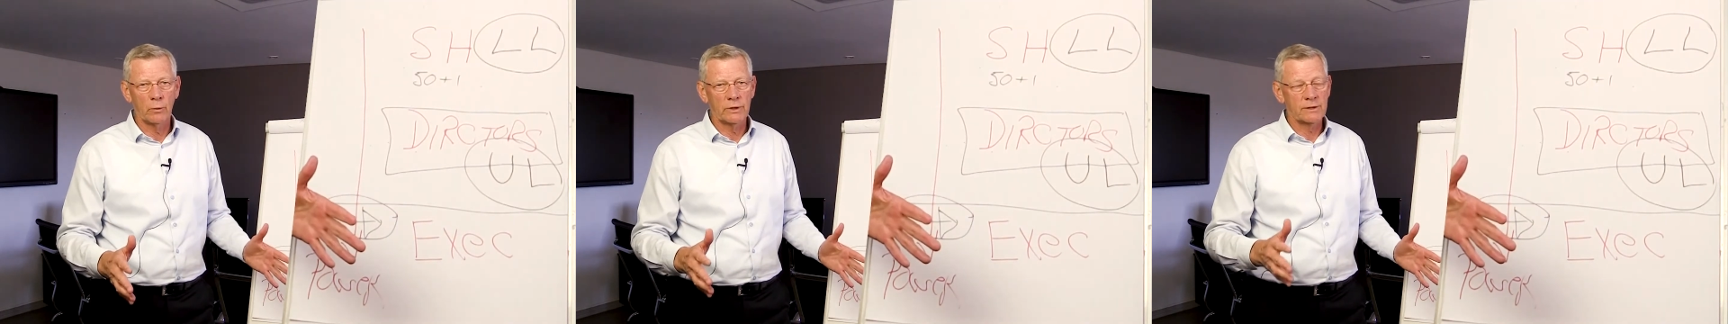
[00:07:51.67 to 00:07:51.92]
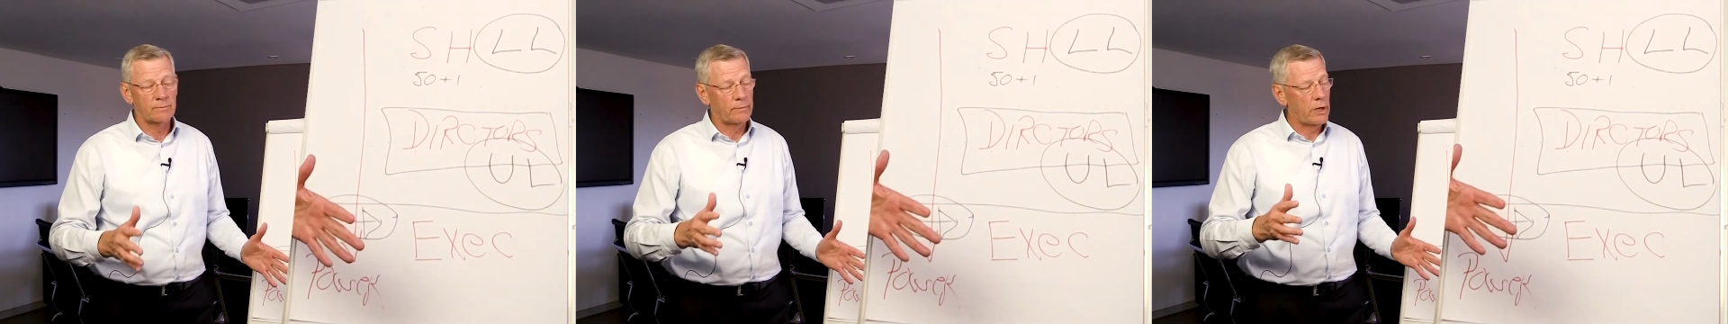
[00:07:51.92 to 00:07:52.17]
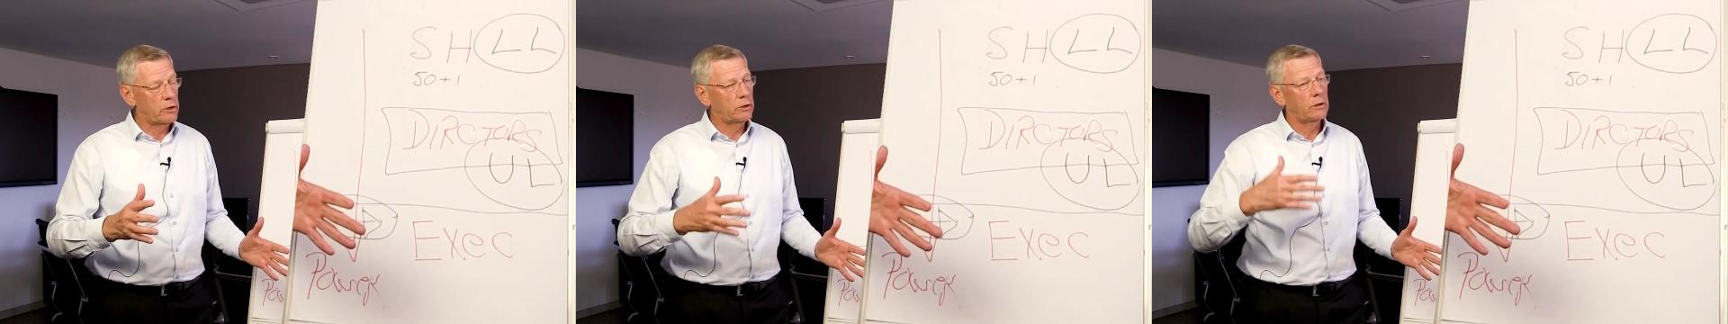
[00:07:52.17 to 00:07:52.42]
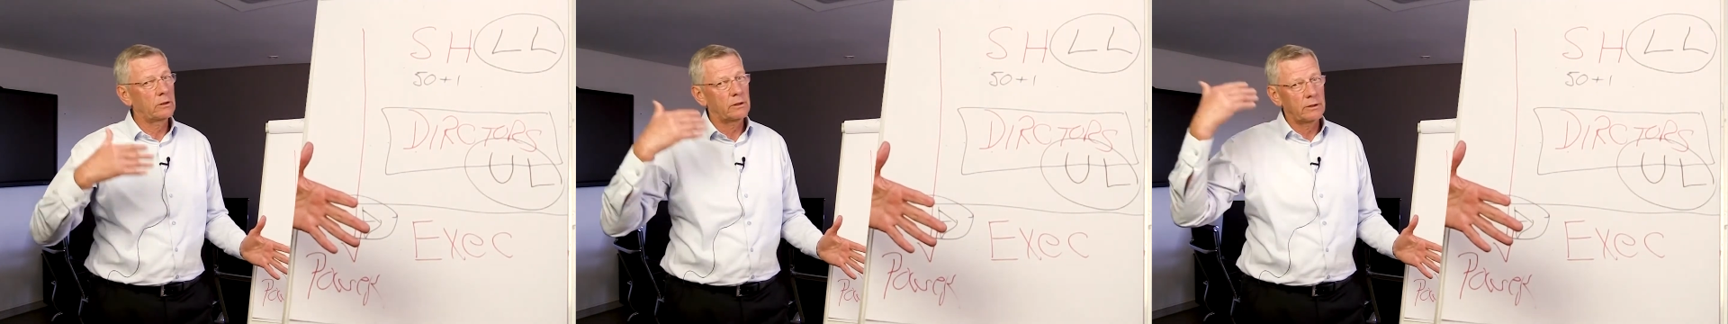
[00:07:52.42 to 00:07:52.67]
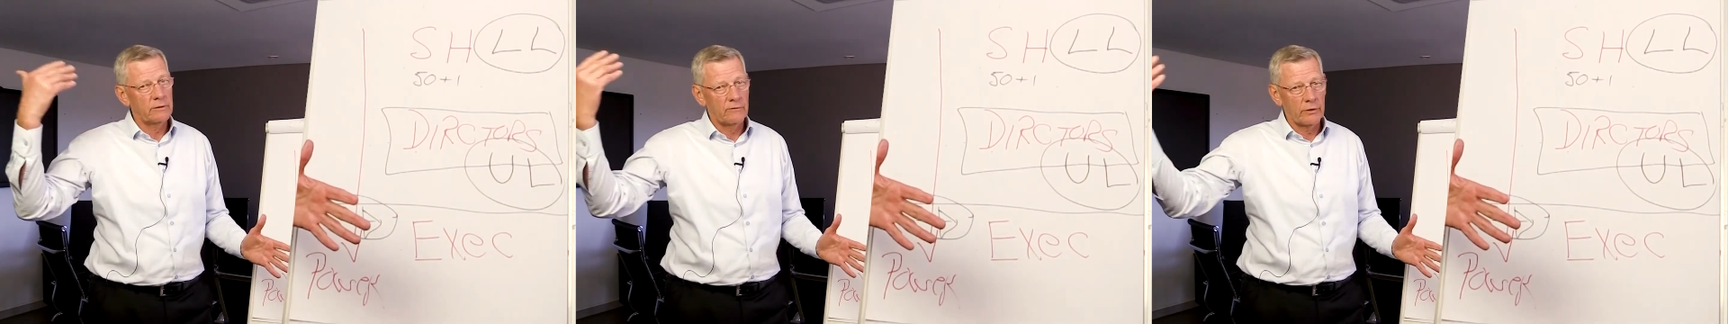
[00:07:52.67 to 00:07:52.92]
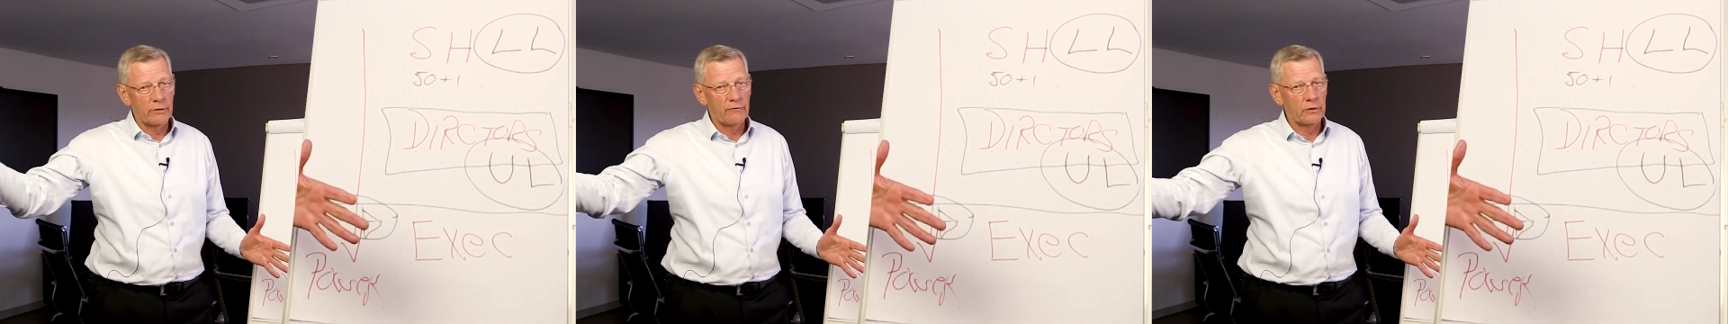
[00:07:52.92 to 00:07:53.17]
We spoke in the
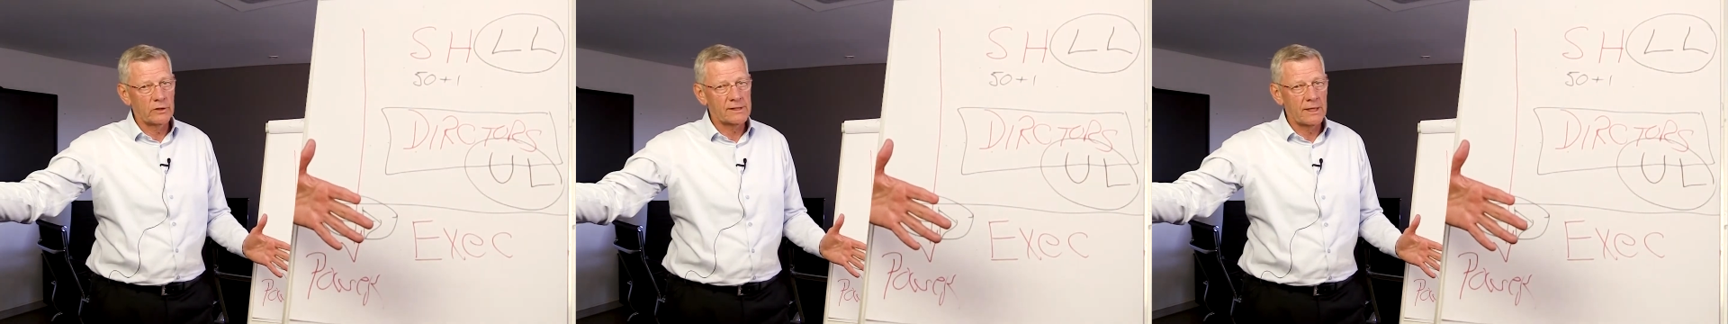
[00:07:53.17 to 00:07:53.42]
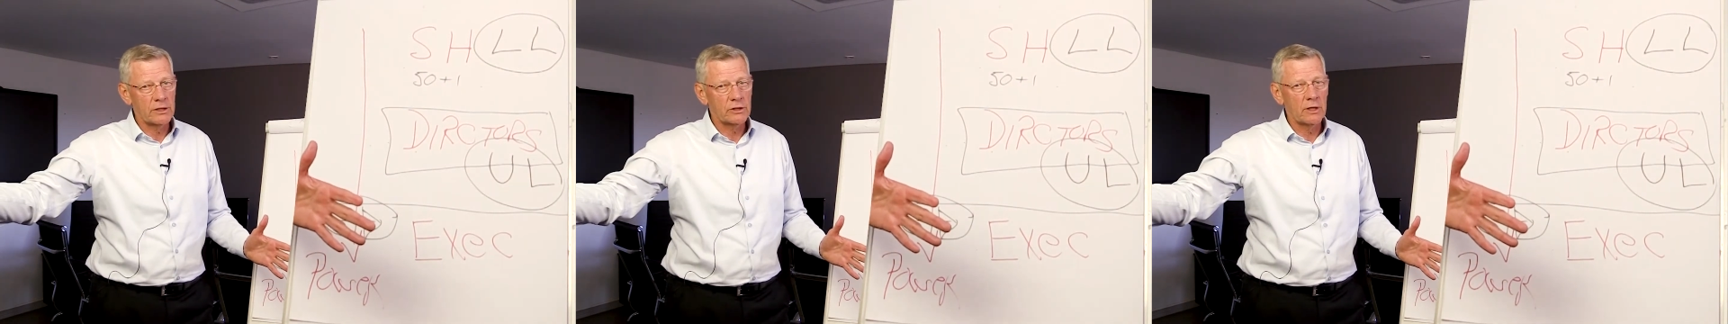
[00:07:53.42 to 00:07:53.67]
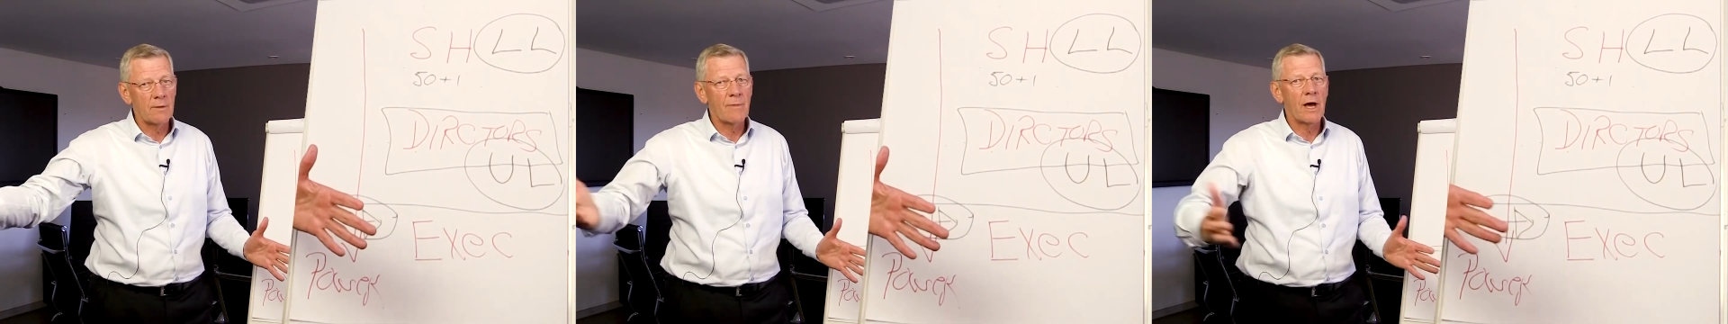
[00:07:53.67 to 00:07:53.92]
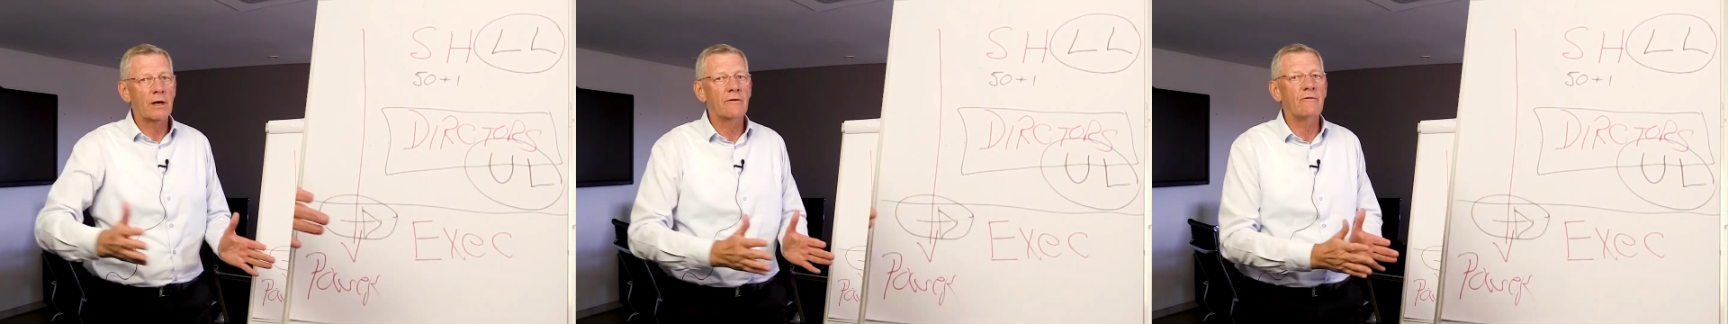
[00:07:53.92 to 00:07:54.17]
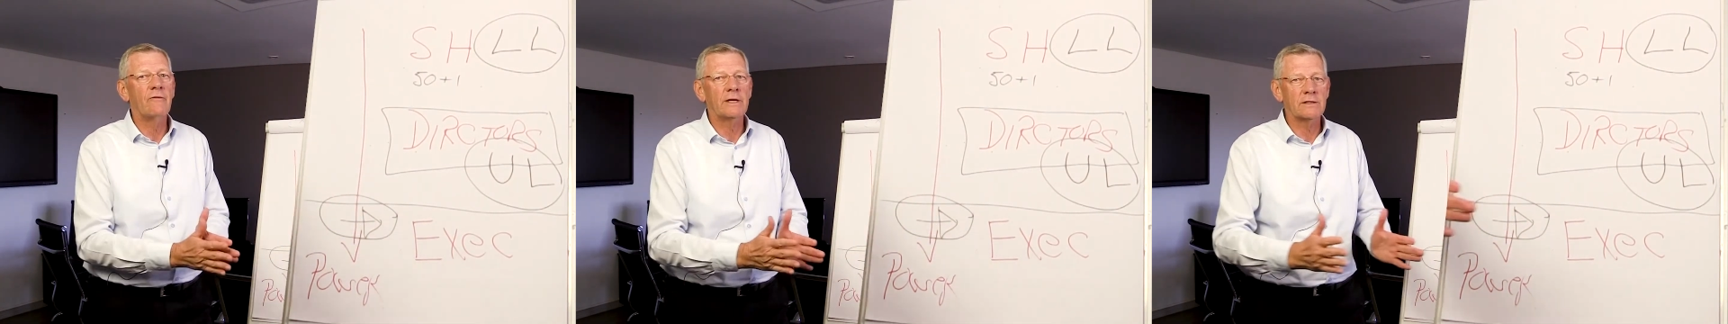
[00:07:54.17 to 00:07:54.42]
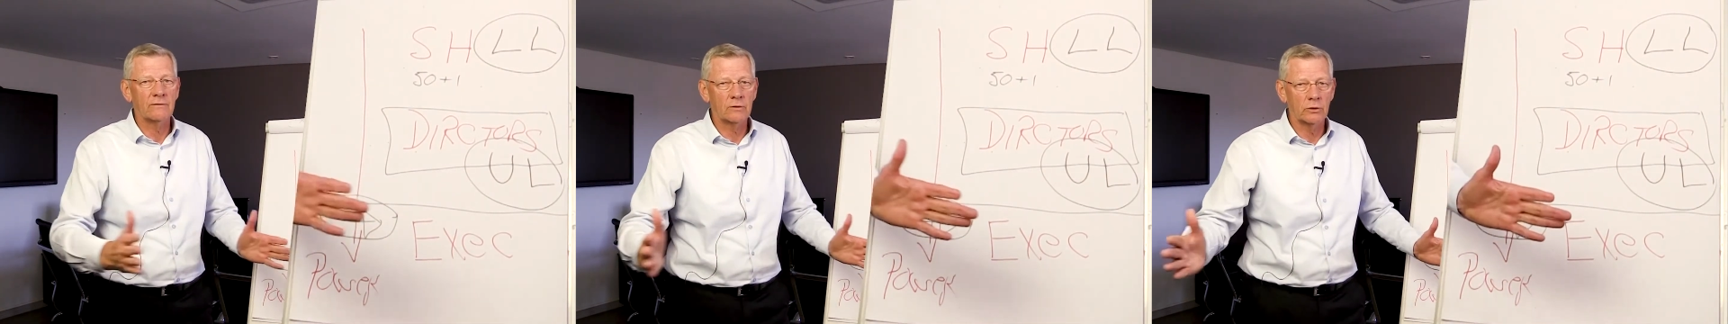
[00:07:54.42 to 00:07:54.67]
very first session about
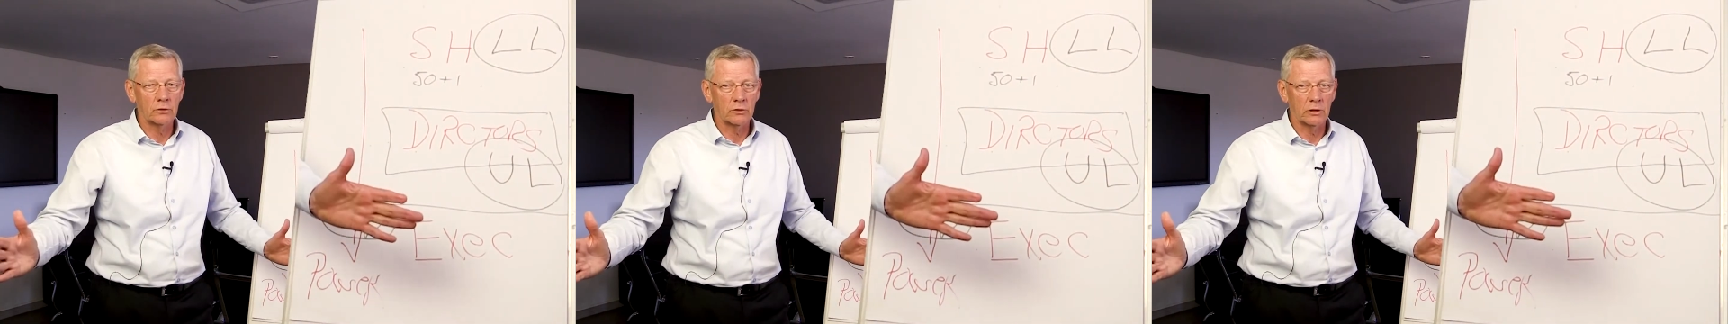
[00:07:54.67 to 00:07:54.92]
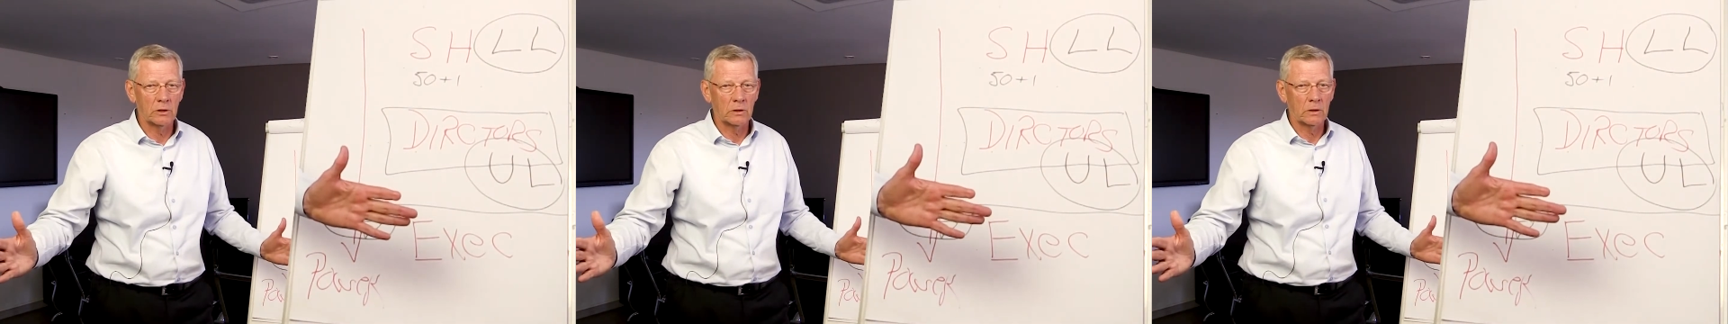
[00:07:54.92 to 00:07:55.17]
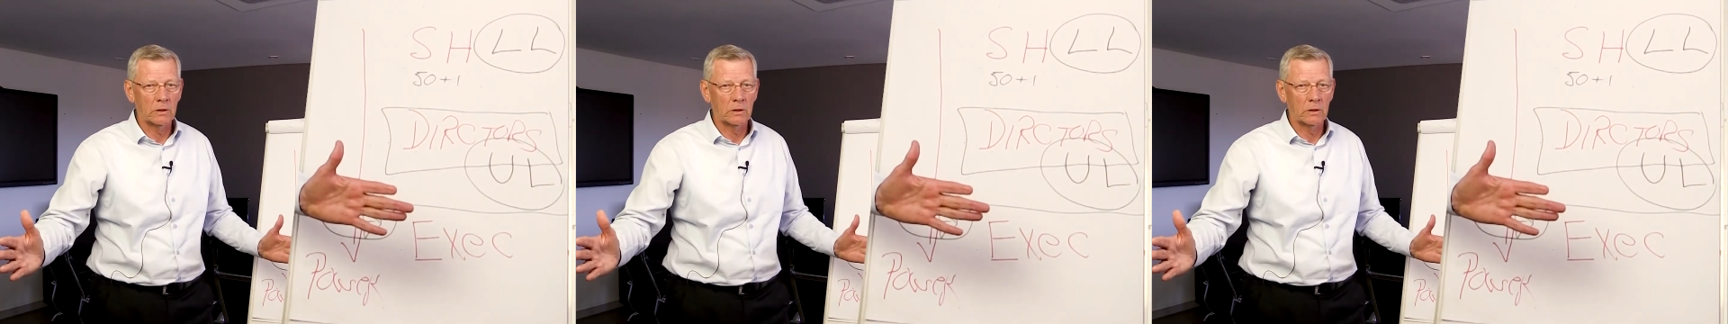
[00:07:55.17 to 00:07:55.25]
effective control.